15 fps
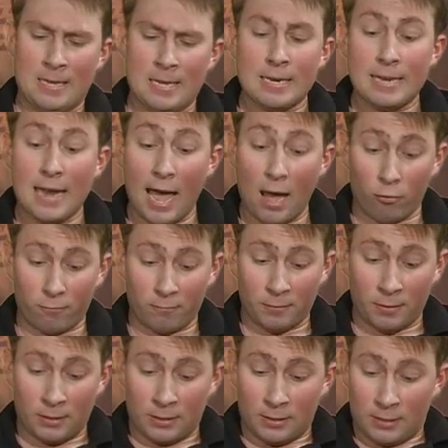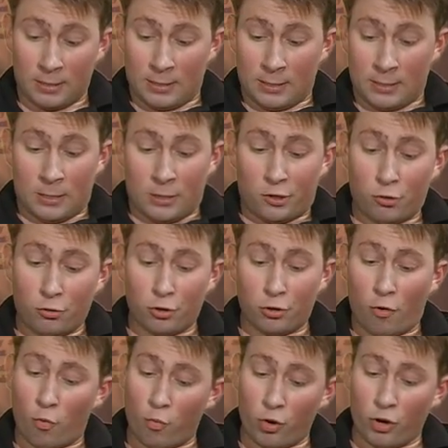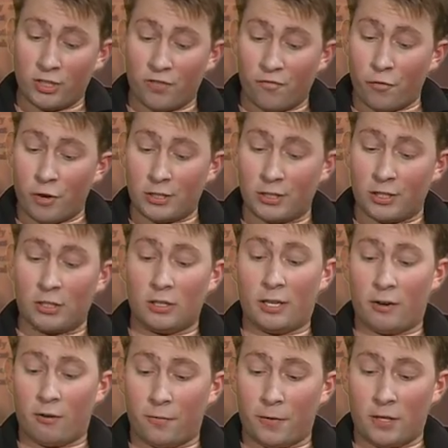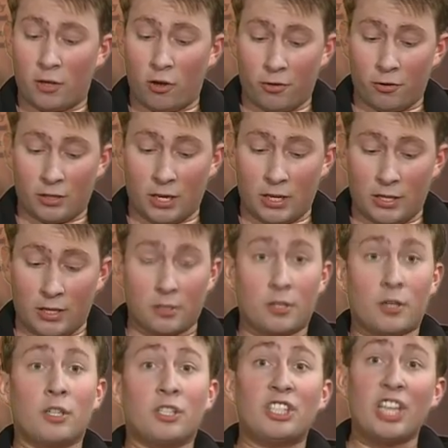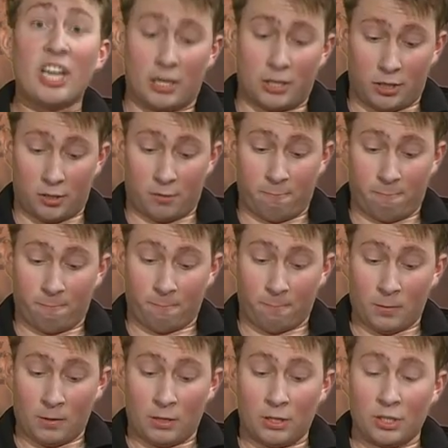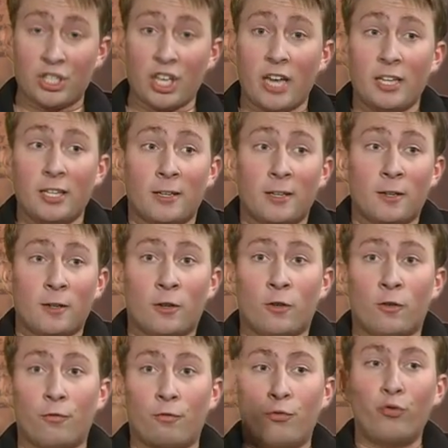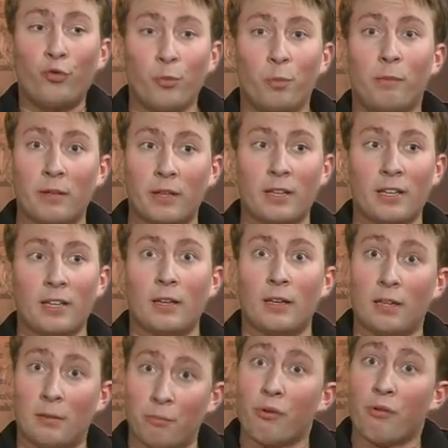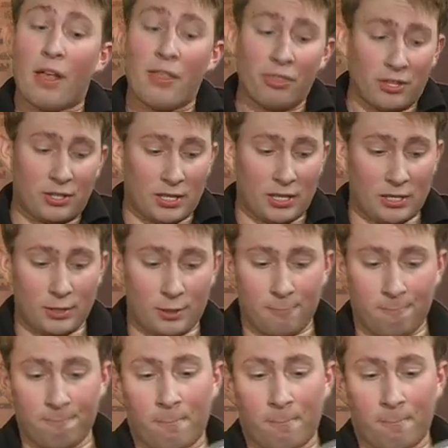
Now, use your own words and phrases to clarify the author's ideas. 6, cite, in parentheses,